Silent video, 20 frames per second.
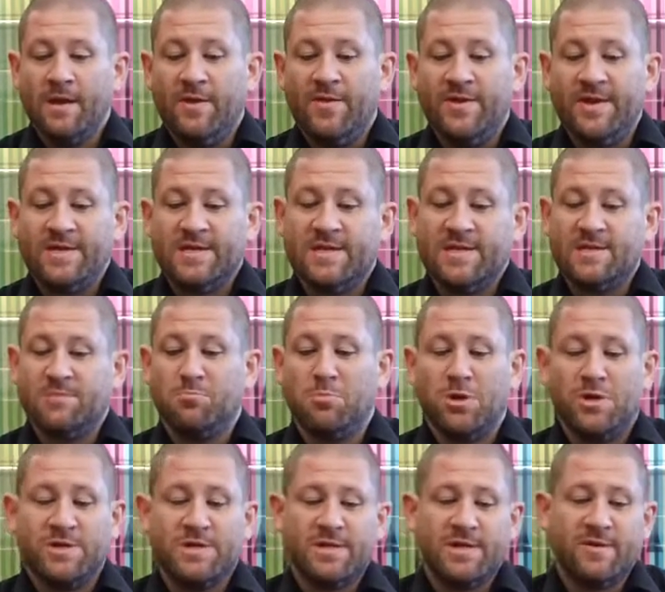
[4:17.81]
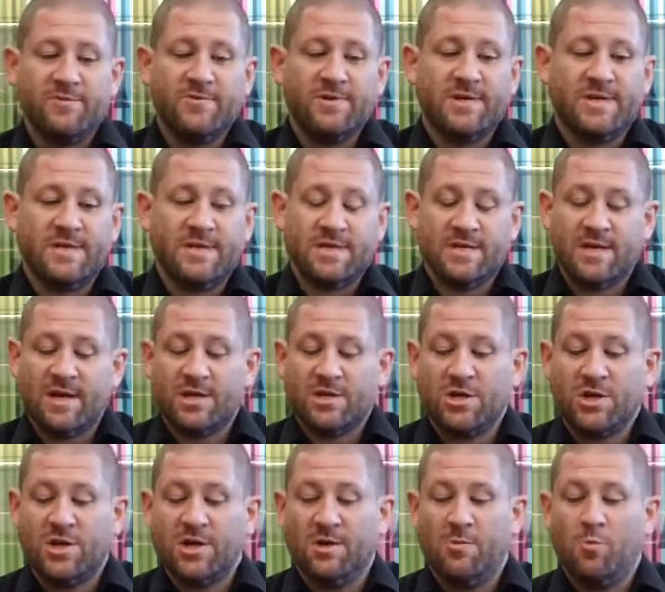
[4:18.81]
This is Mercenaries. This is
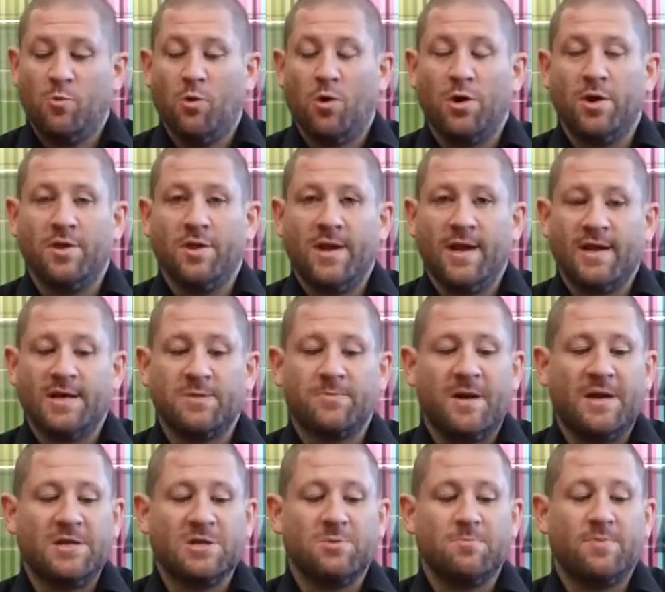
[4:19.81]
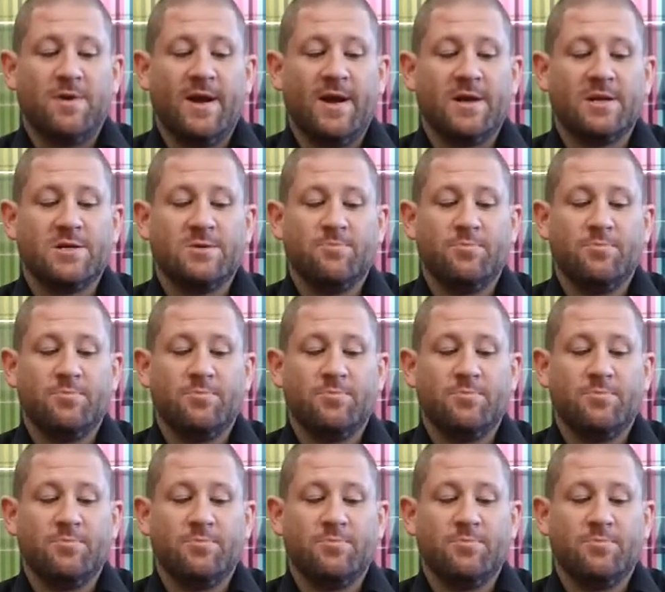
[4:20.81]
actually one of the expansion packs,